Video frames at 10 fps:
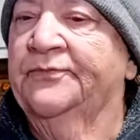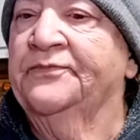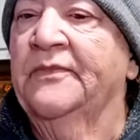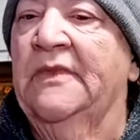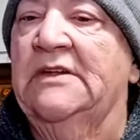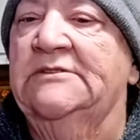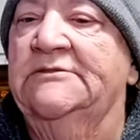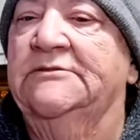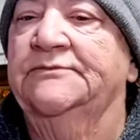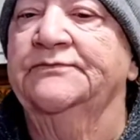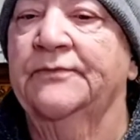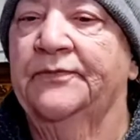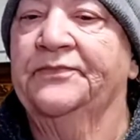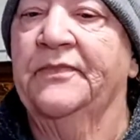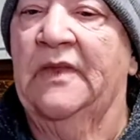Um, you pay
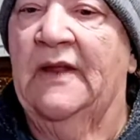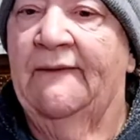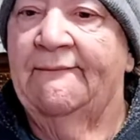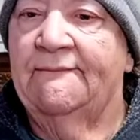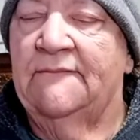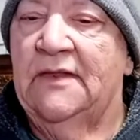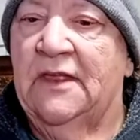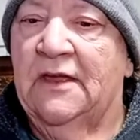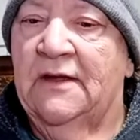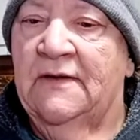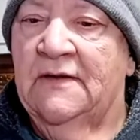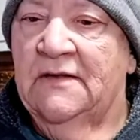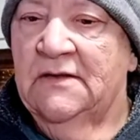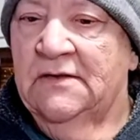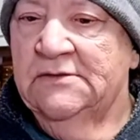your um
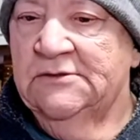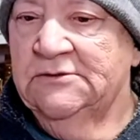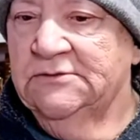shipping,